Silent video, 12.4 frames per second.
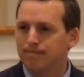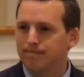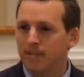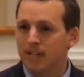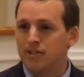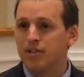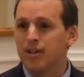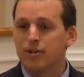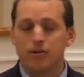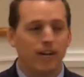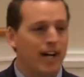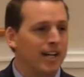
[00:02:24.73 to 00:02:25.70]
That's another
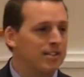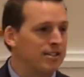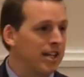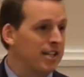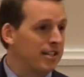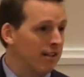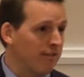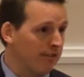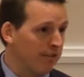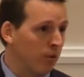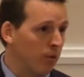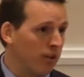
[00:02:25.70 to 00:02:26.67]
United States every
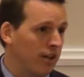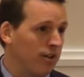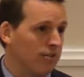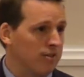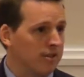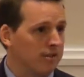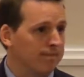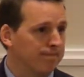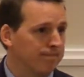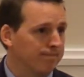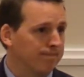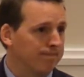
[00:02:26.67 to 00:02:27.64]
4 years.
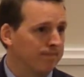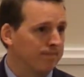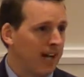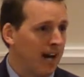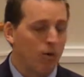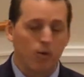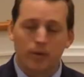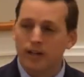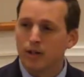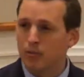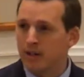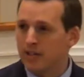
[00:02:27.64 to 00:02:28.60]
How are we
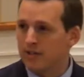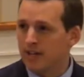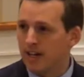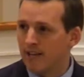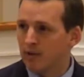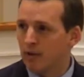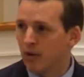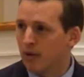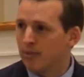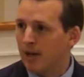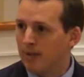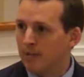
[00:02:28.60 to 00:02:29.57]
going to reach that
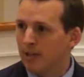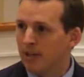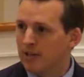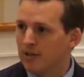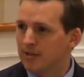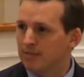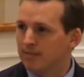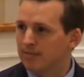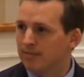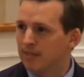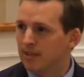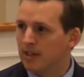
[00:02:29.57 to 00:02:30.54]
ever-growing population?
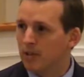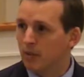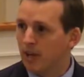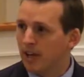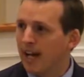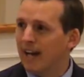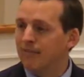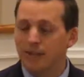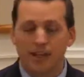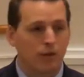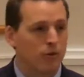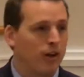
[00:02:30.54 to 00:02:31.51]
We're going to have to
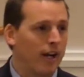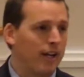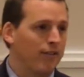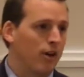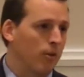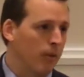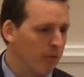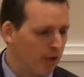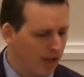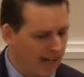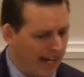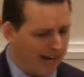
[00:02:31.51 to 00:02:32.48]
get creative, aren't we? We're
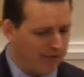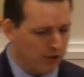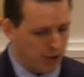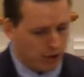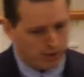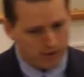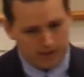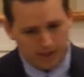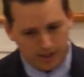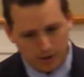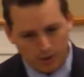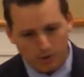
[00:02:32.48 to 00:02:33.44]
going to have to use
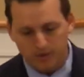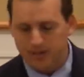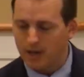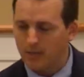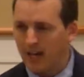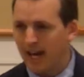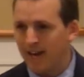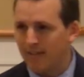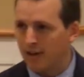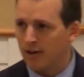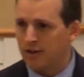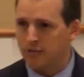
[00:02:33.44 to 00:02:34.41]
these tools that we have
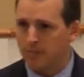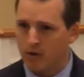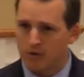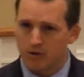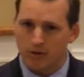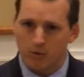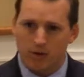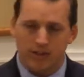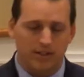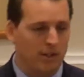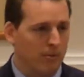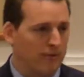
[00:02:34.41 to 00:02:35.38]
at our disposal, the
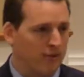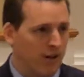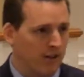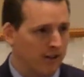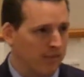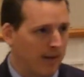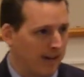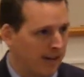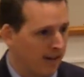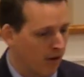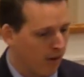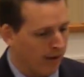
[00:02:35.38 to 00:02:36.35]
ones that we've talked about
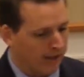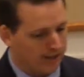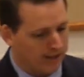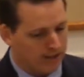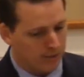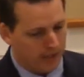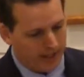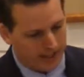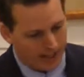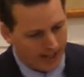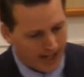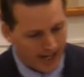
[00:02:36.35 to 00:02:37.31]
here already this week,
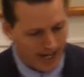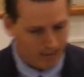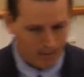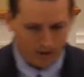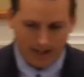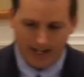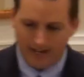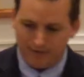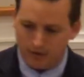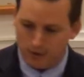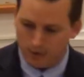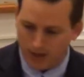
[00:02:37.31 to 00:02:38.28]
and we're going to have
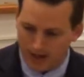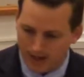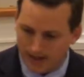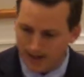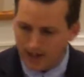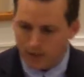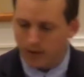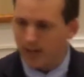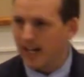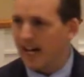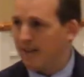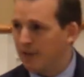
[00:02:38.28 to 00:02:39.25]

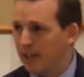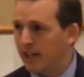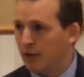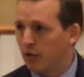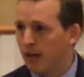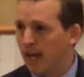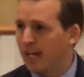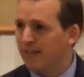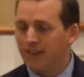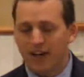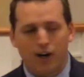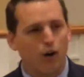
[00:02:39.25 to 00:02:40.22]
to get creative
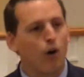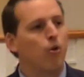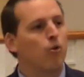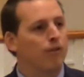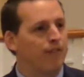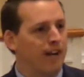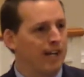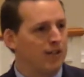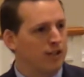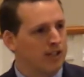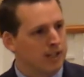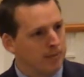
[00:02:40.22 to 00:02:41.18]
in our own
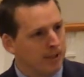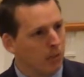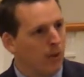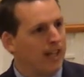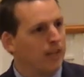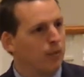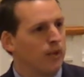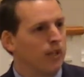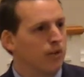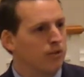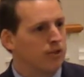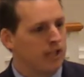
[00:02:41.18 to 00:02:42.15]
evangelism in the way that we
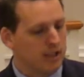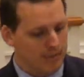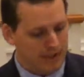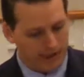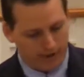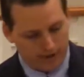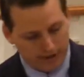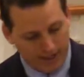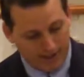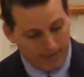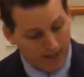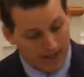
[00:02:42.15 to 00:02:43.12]
use these materials.
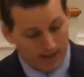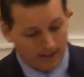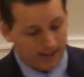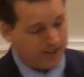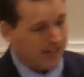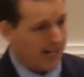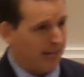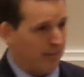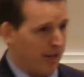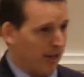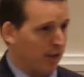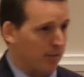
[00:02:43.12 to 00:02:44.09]
Now, listen, I am
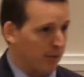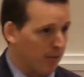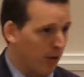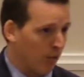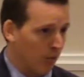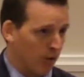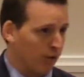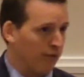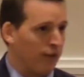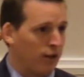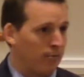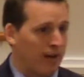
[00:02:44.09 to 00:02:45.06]
here to promote World
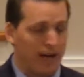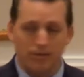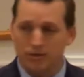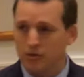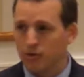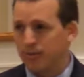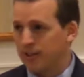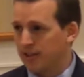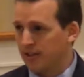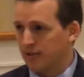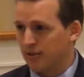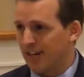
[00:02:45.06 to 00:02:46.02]
Video Bible School materials.